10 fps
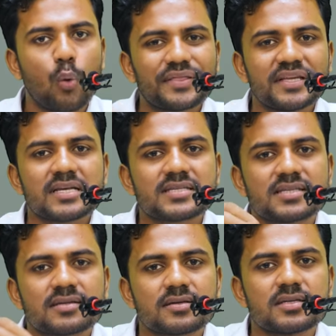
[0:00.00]
within a
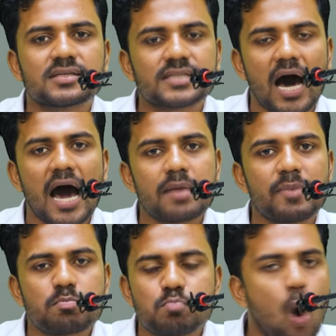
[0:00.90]
single time
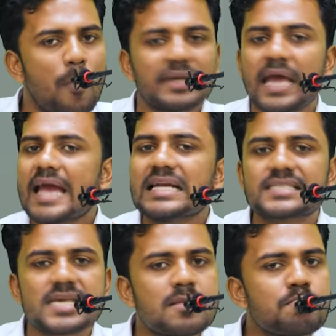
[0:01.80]
and moment.
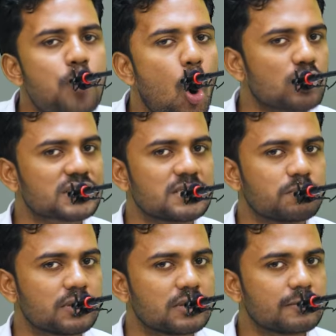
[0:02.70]
It's
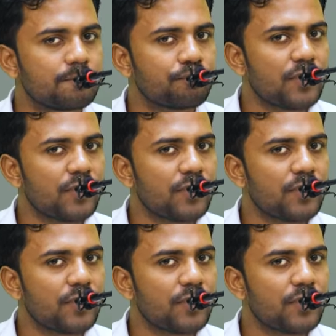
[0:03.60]
impossible.